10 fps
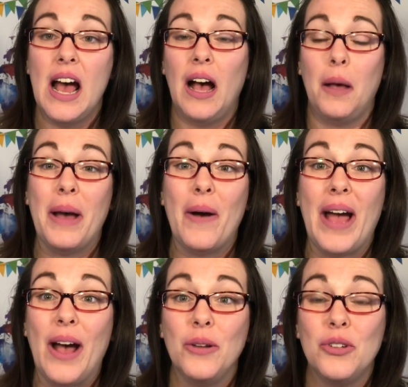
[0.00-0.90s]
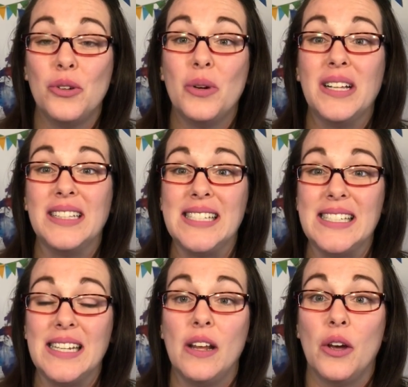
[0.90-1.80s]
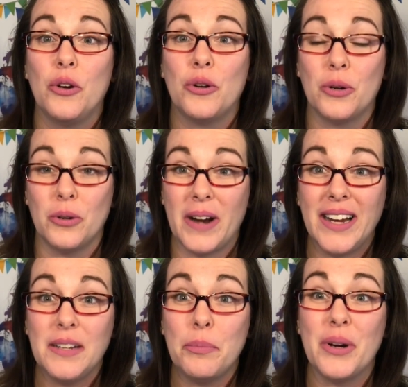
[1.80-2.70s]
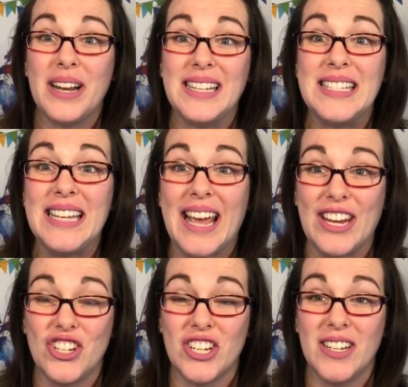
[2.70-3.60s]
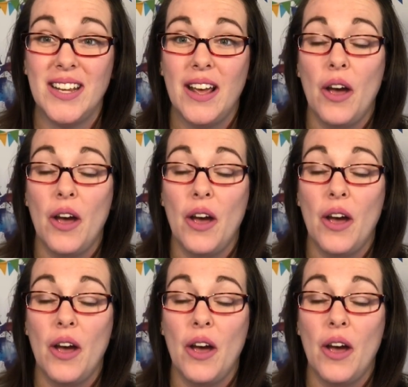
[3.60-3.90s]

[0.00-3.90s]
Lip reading: about how to elicit correct pronunciation